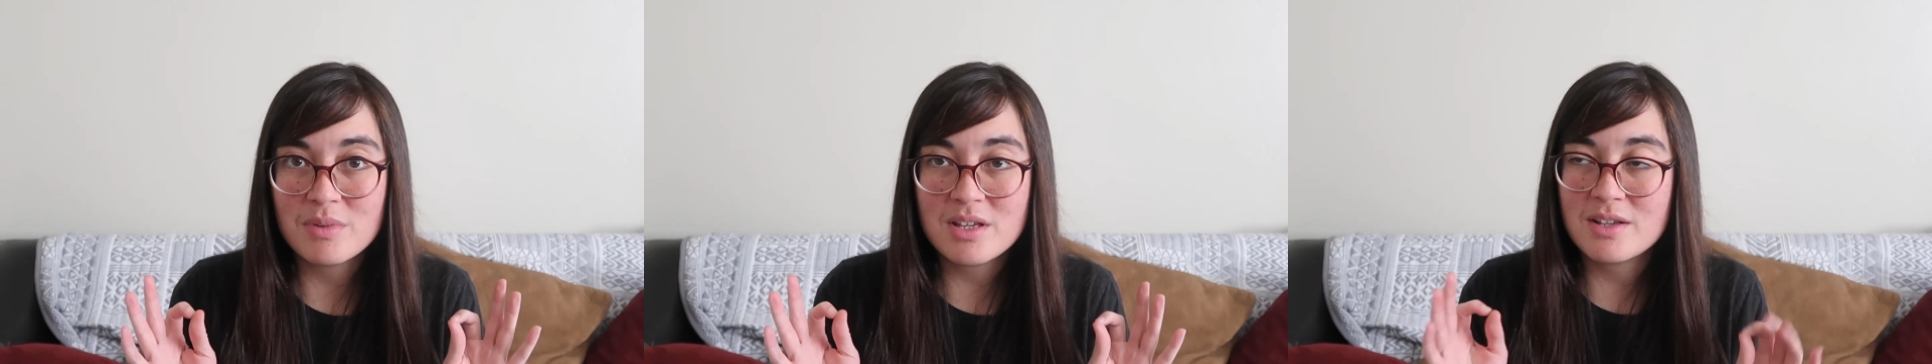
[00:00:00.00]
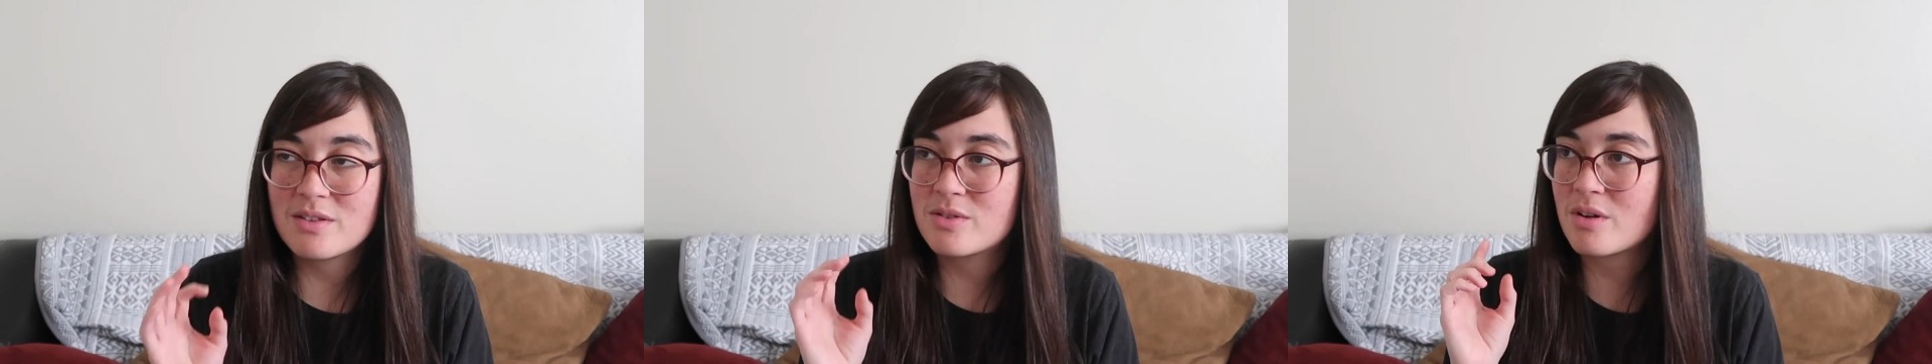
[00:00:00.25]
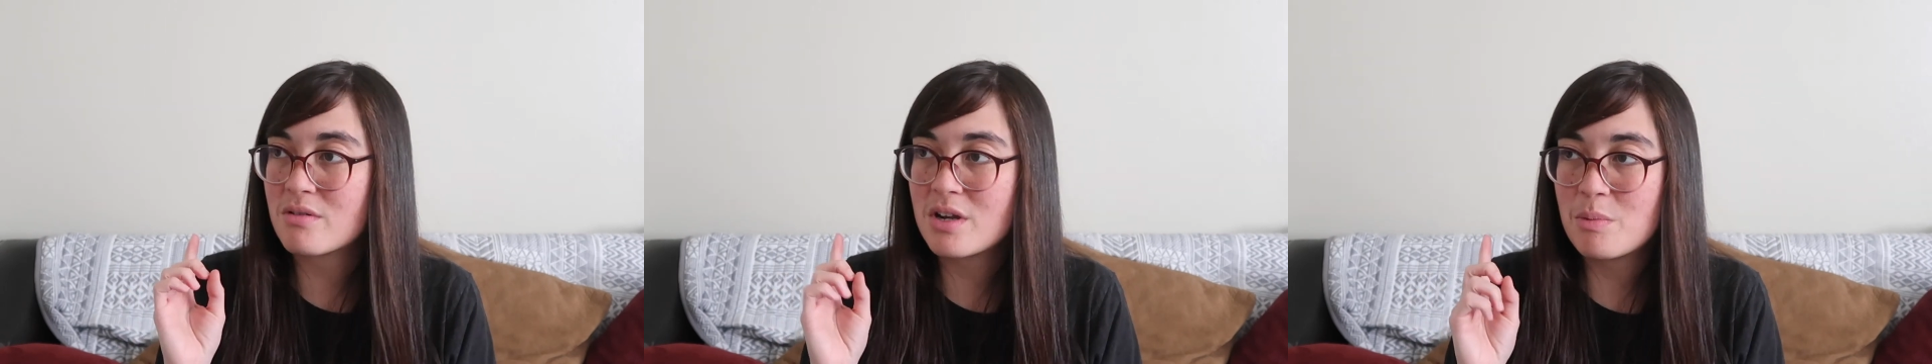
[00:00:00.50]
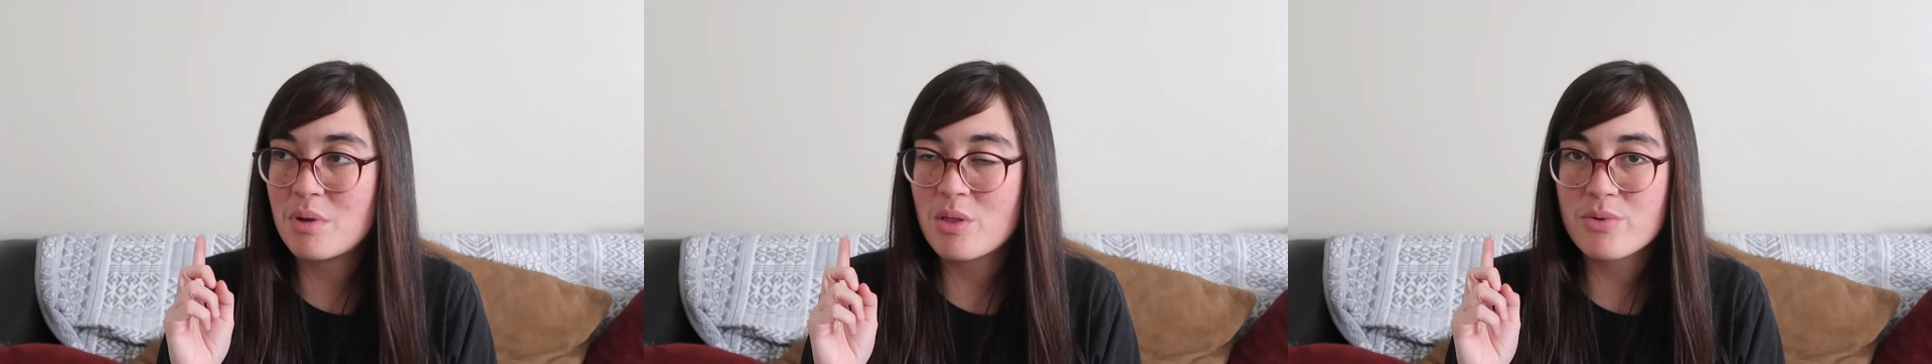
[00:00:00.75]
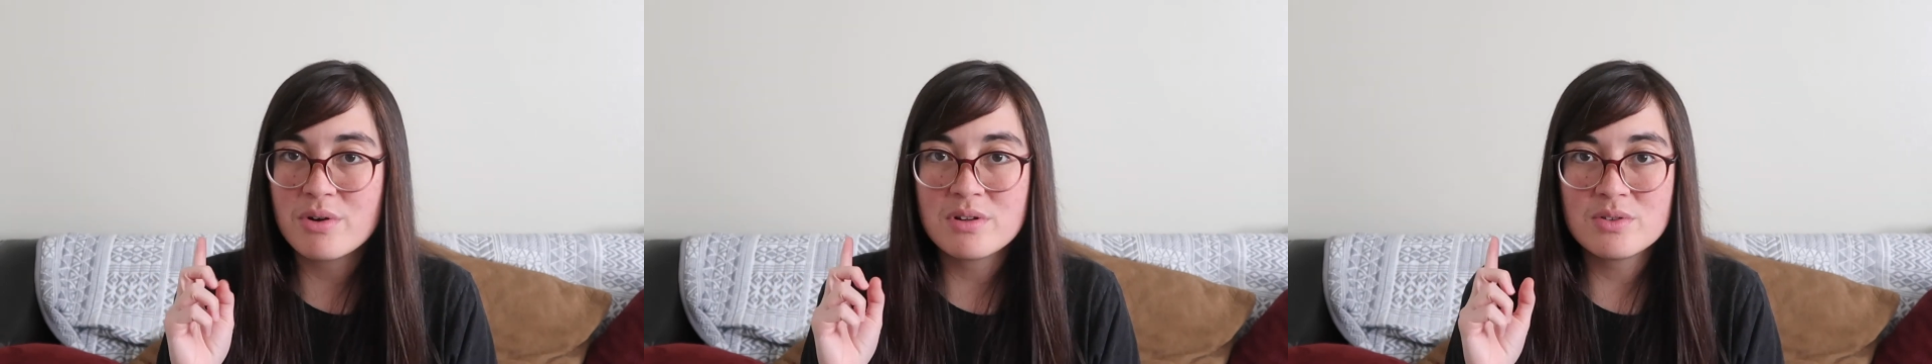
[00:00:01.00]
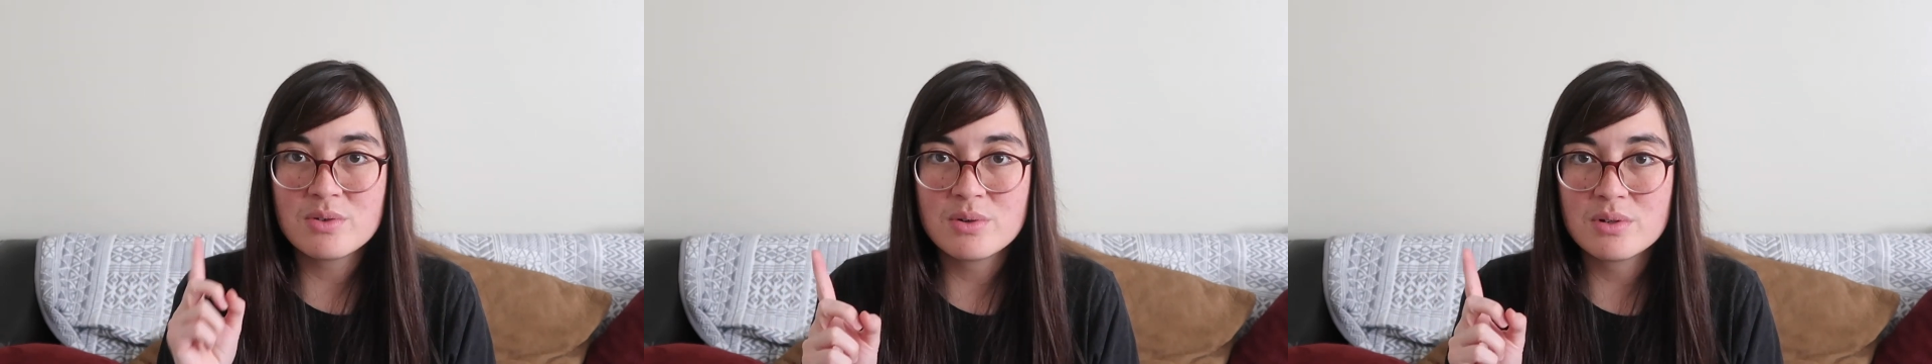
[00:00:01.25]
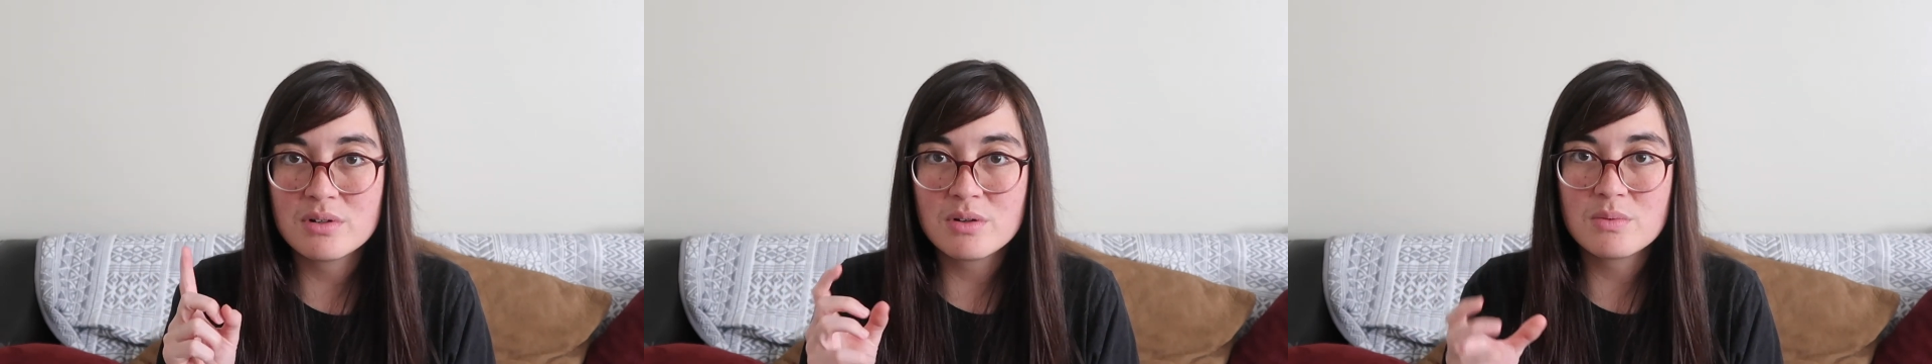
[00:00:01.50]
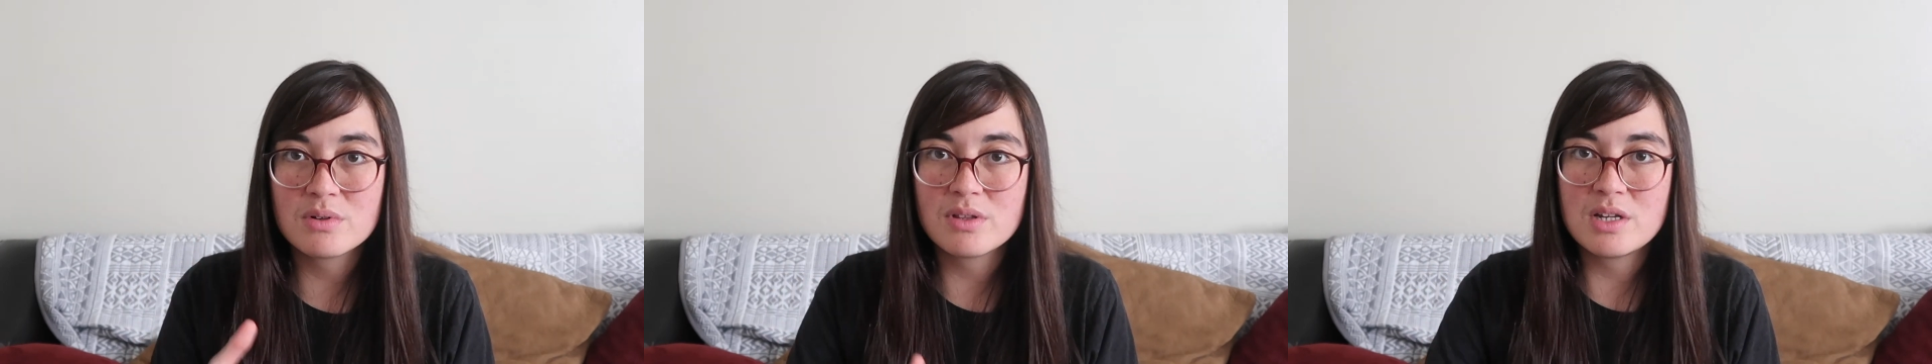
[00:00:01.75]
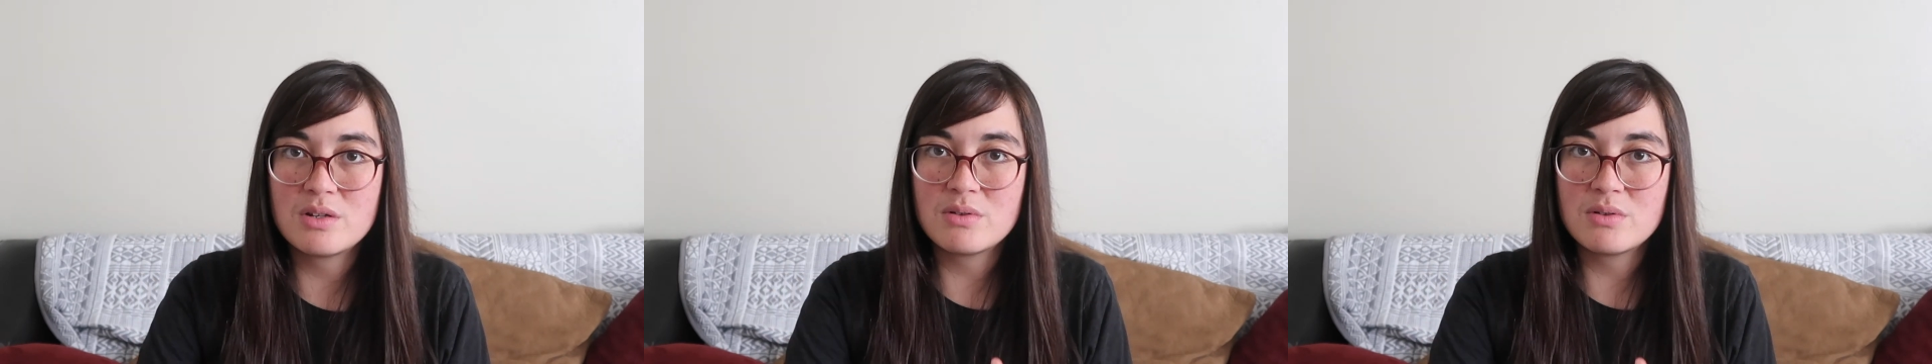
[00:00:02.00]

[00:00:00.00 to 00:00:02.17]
because it's already been thrown into horror where they